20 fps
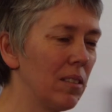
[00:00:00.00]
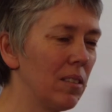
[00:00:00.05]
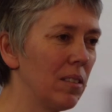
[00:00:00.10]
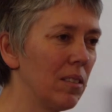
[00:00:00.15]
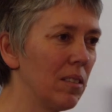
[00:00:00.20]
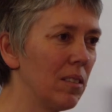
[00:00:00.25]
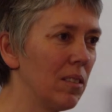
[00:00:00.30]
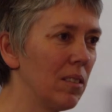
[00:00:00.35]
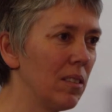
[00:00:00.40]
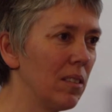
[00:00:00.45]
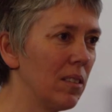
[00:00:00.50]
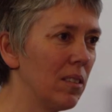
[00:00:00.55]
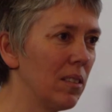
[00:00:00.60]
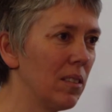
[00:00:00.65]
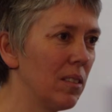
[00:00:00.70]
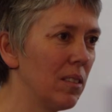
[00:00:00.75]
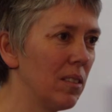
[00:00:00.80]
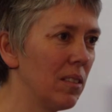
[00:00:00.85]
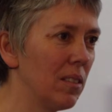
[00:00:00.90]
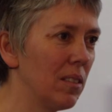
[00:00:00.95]

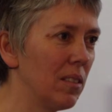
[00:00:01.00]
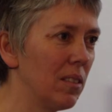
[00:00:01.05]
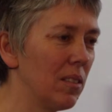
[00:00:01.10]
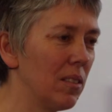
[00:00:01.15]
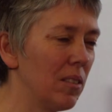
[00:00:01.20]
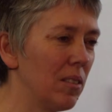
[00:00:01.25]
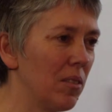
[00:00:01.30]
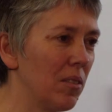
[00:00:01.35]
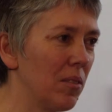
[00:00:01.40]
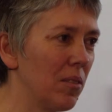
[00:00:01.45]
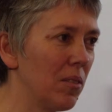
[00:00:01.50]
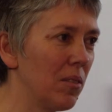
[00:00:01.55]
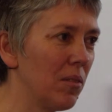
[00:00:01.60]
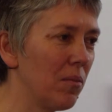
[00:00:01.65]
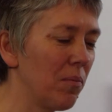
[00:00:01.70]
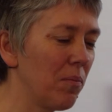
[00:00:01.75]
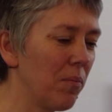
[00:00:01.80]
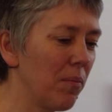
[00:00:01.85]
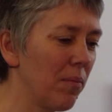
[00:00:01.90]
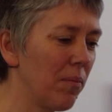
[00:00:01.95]

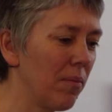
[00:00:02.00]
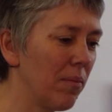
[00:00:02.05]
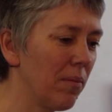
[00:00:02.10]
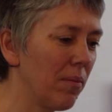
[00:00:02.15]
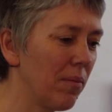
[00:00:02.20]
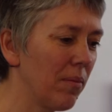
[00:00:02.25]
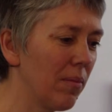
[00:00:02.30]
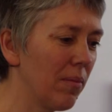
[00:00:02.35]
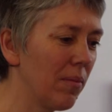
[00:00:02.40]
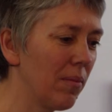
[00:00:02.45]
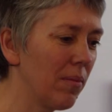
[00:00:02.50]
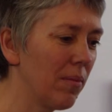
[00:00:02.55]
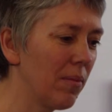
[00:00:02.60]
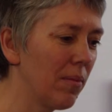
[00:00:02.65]
Nothing is said.